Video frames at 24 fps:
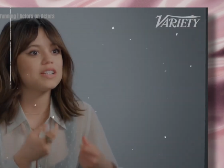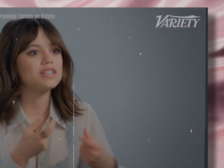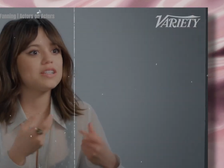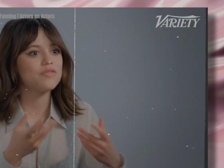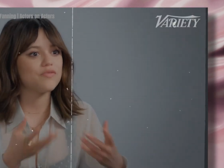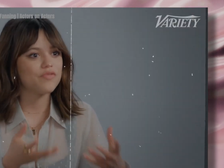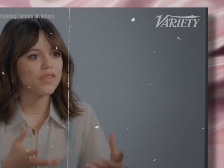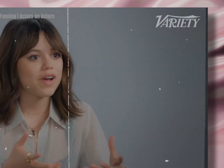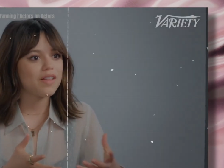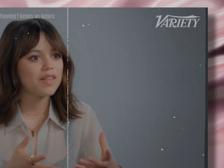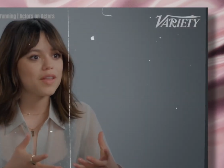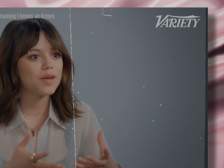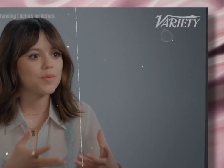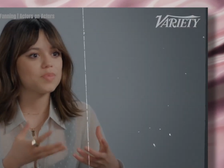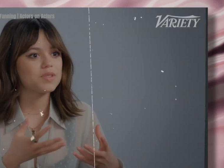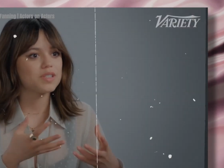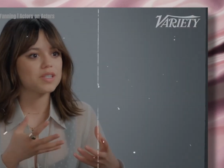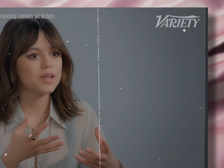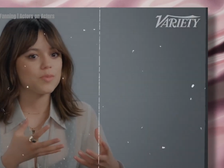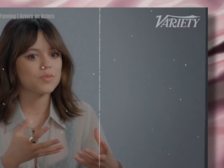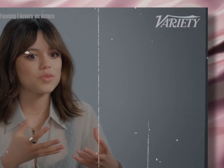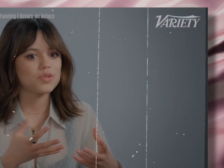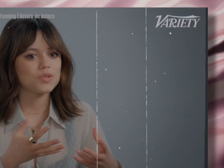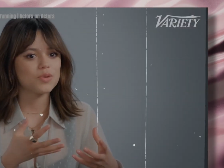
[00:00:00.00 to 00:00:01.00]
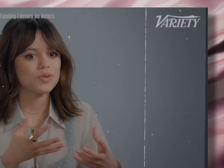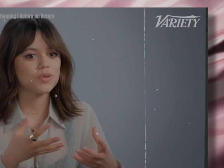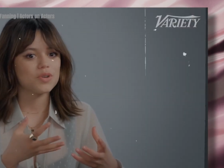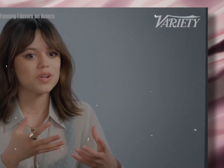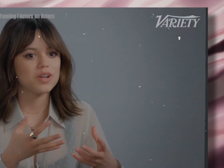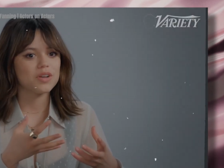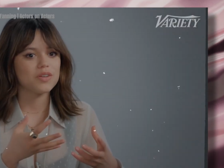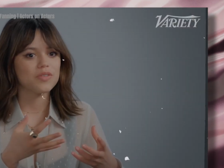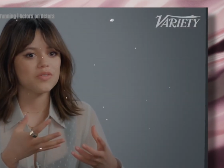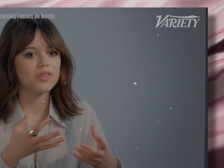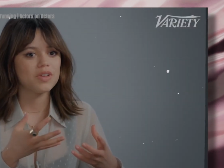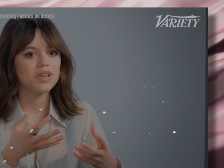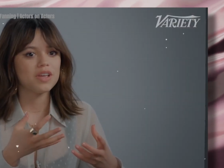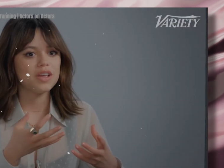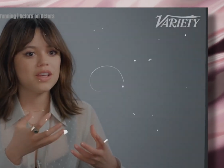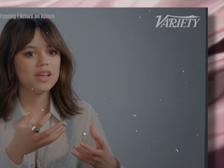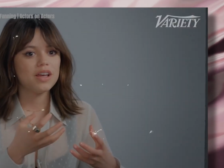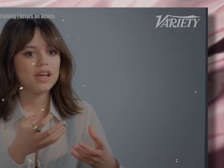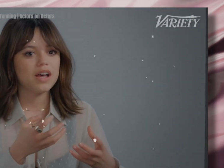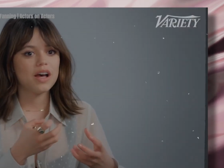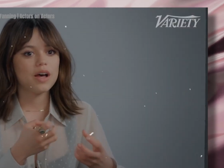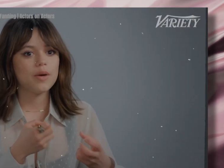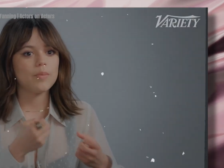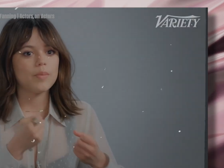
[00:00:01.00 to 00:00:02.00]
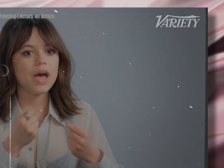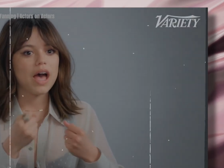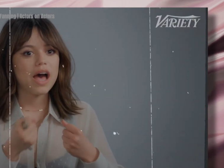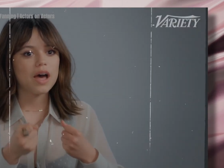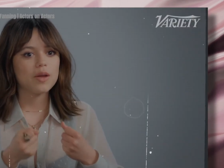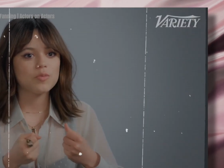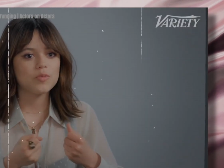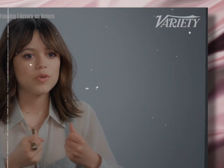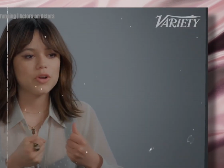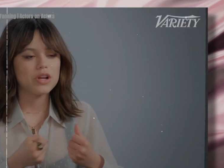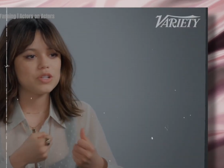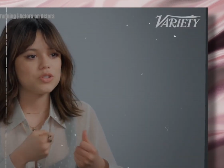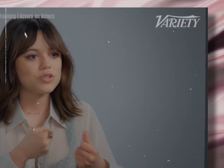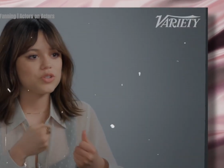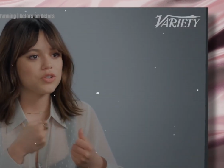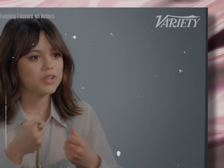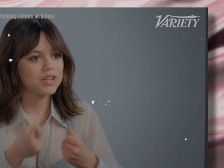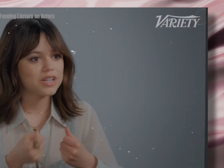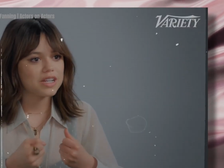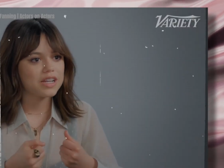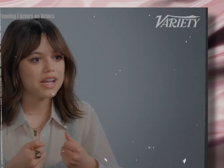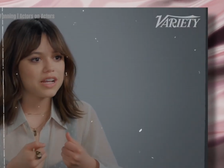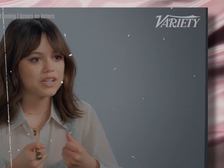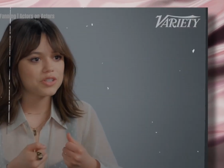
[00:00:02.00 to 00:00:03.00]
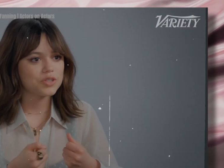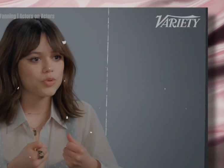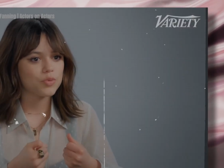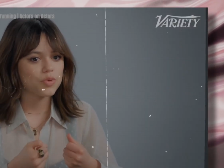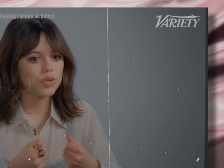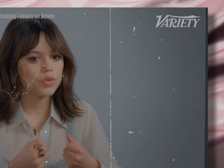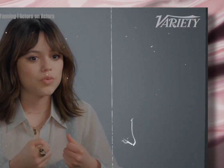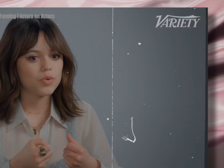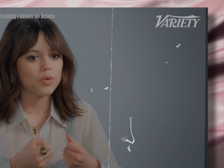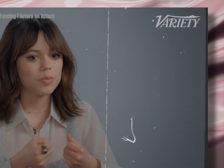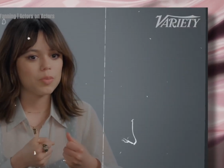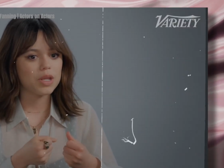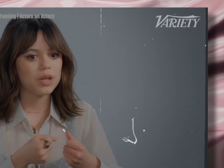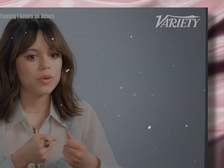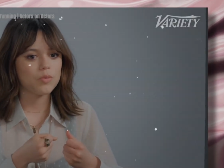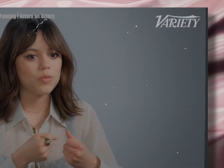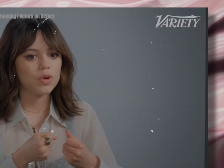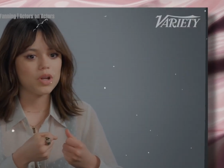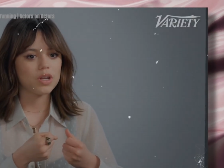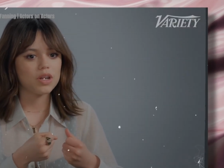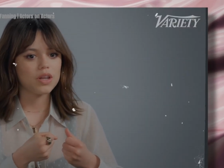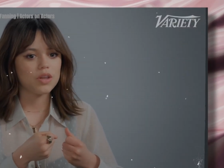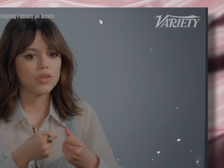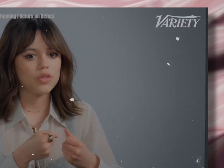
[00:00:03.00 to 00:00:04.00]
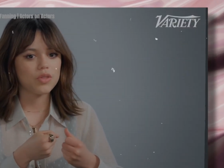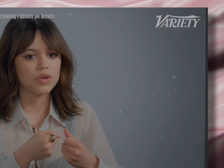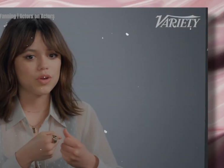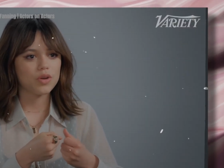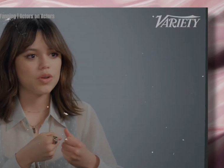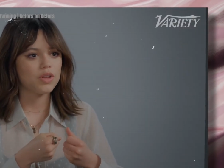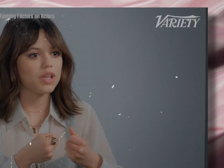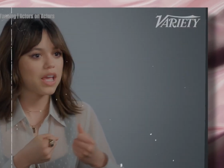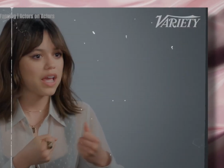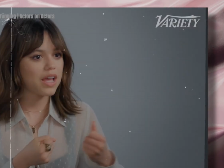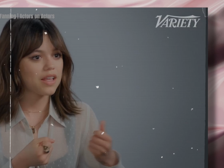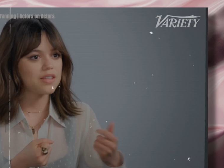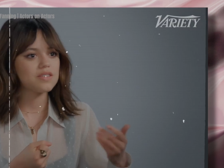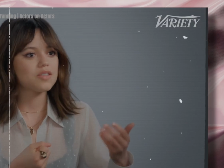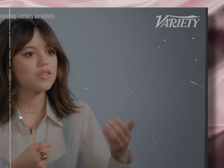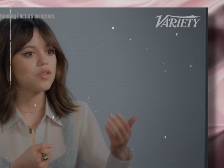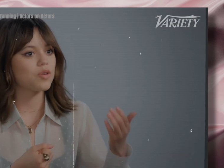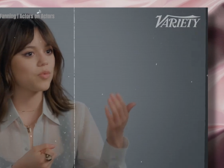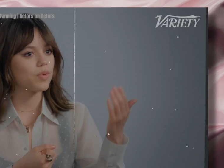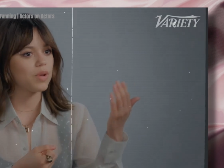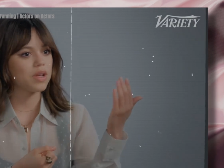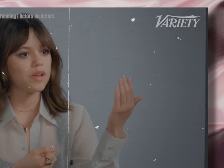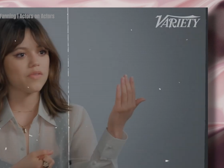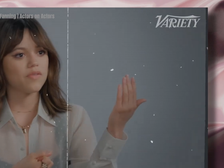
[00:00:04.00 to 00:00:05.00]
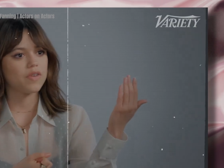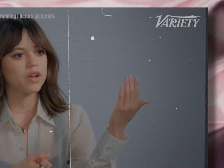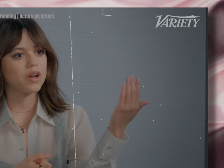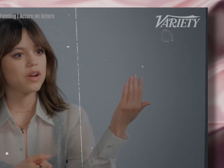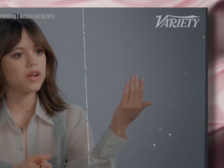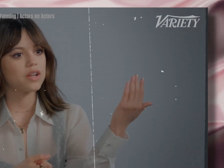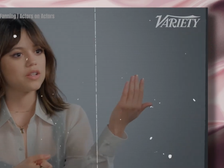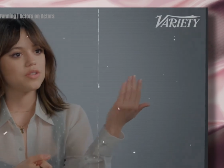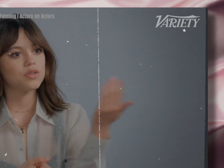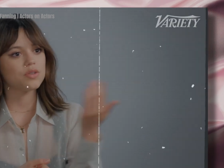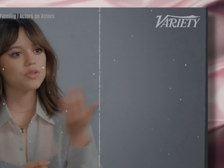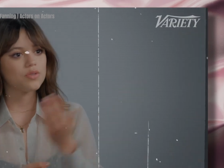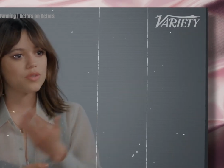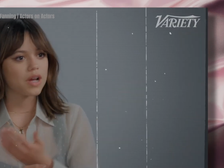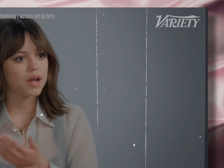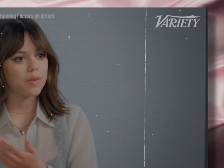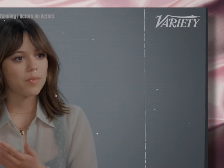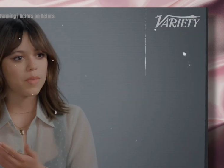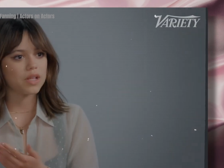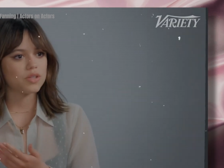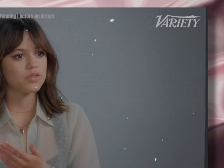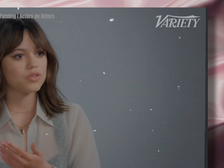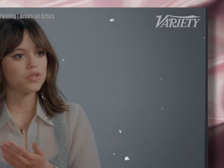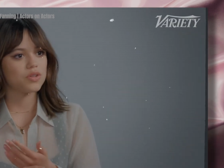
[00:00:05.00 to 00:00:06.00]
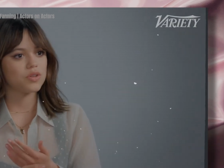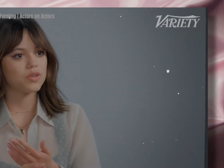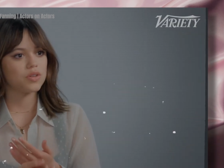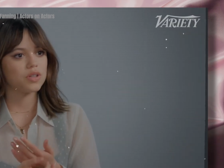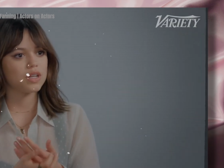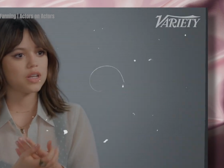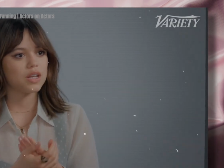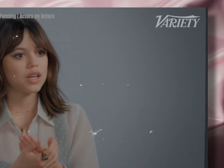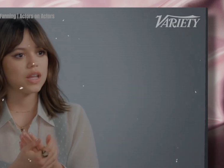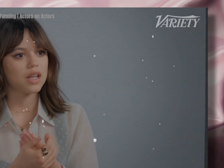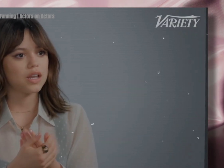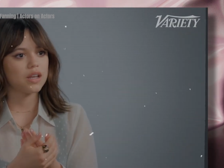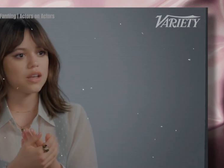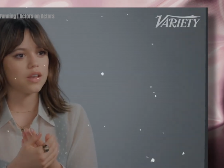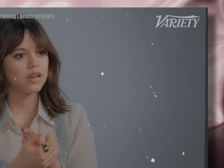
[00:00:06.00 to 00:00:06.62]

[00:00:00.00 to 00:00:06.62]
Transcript: to develop some sort of admiration or connection with women when they're written very two-dimensional and